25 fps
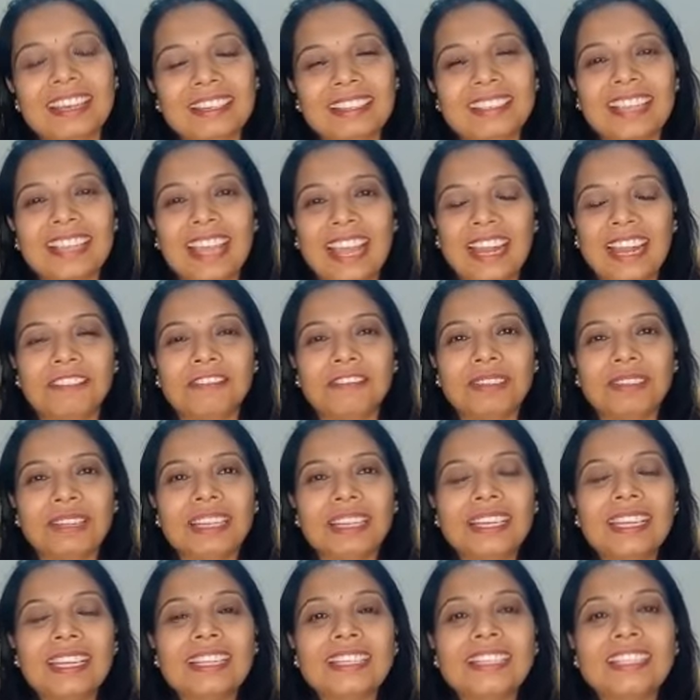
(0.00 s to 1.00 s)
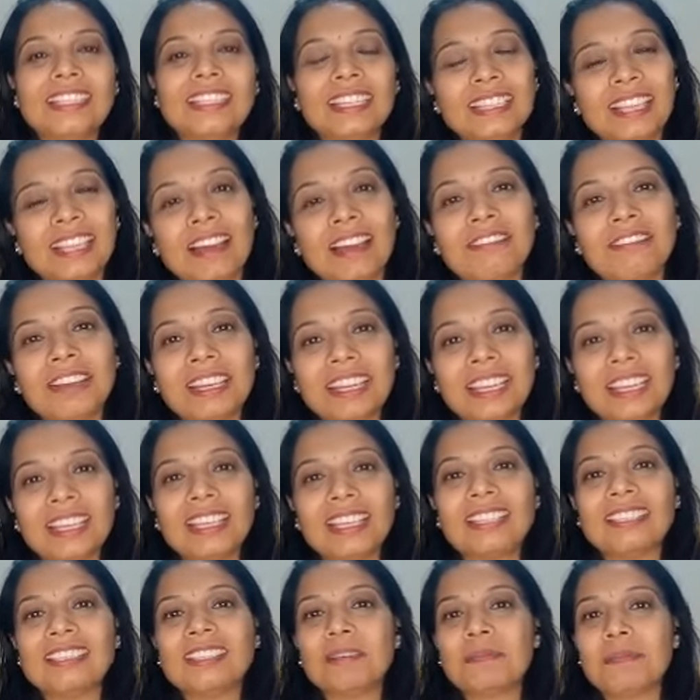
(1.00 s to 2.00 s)
does help. Shatavari
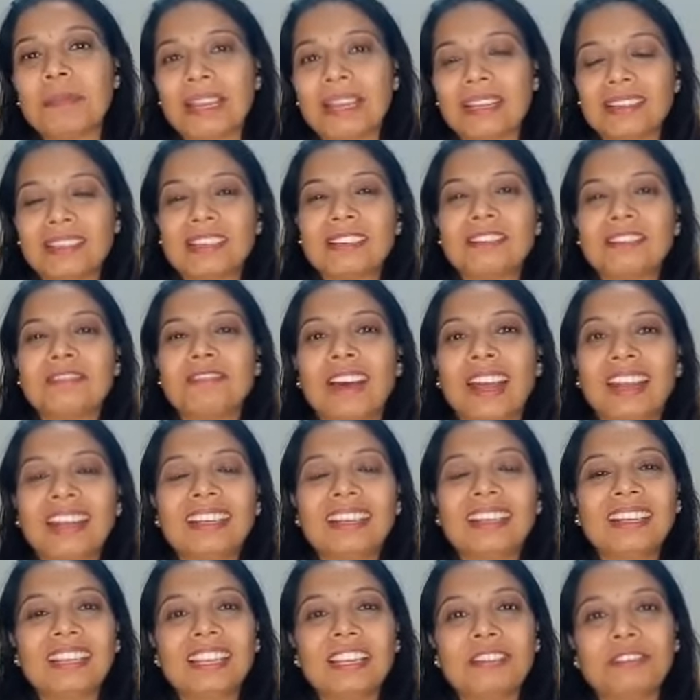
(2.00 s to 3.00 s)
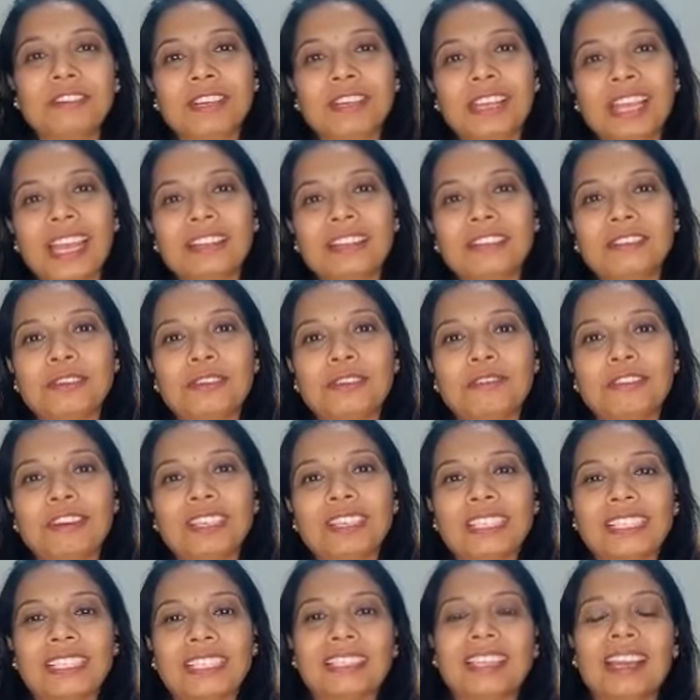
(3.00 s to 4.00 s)
is the better one. If you can go for
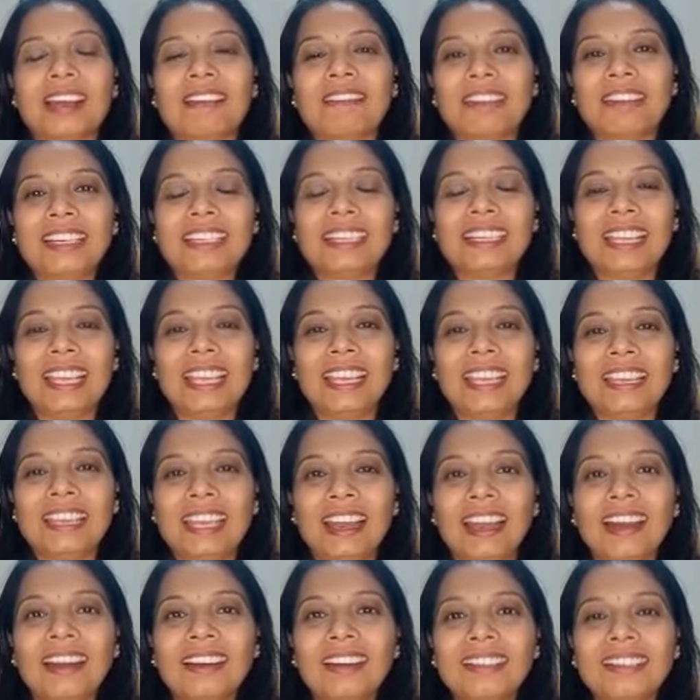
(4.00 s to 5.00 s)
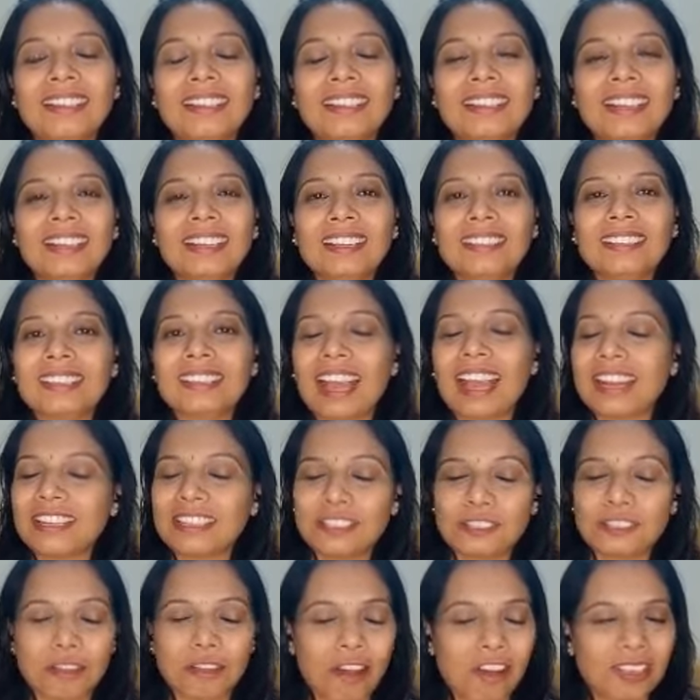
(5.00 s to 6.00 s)
Shatavari Leha, that
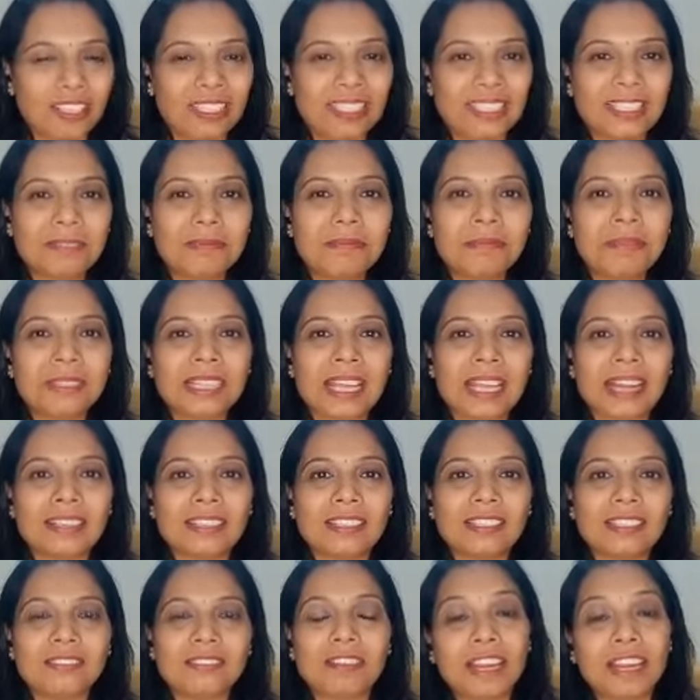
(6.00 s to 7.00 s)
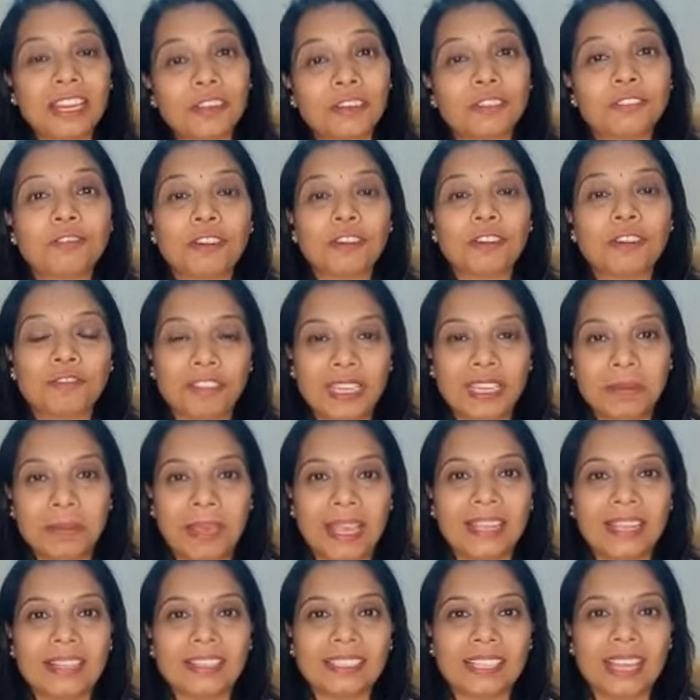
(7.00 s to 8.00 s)
is awesome. That is very good for
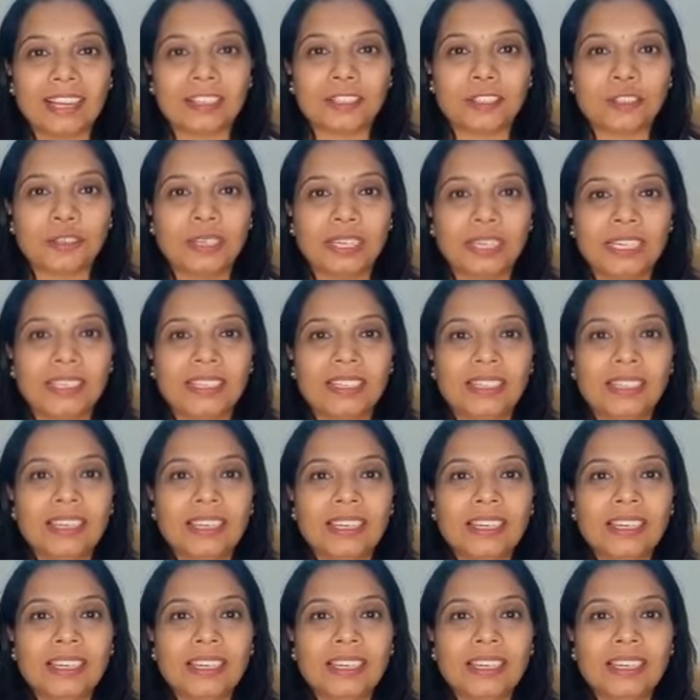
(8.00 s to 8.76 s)
females actually.